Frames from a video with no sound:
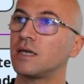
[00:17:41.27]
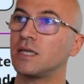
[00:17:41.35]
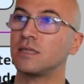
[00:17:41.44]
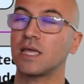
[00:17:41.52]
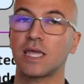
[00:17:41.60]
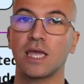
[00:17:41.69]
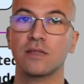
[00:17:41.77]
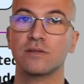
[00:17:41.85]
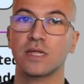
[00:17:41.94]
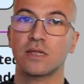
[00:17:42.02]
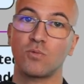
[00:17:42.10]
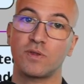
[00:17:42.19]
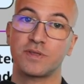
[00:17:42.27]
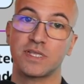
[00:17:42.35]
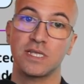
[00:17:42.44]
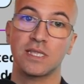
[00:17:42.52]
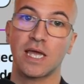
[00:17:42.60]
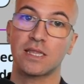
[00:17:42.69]
in the case that we've
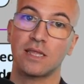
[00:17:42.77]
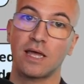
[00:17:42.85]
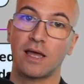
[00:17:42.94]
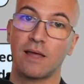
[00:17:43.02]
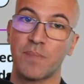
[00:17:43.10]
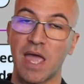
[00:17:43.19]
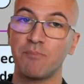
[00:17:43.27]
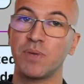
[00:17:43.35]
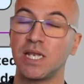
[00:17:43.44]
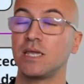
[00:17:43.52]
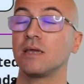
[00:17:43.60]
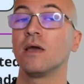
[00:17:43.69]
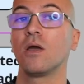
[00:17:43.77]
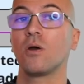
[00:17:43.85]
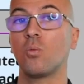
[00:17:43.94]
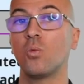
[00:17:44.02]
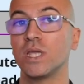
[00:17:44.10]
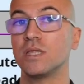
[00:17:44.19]
seen that uh, happening
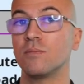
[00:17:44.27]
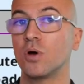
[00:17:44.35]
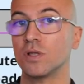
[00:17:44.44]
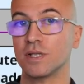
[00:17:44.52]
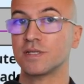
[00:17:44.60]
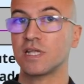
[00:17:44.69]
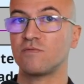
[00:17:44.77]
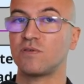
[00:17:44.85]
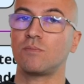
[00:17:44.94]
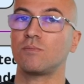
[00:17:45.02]
with the model serving,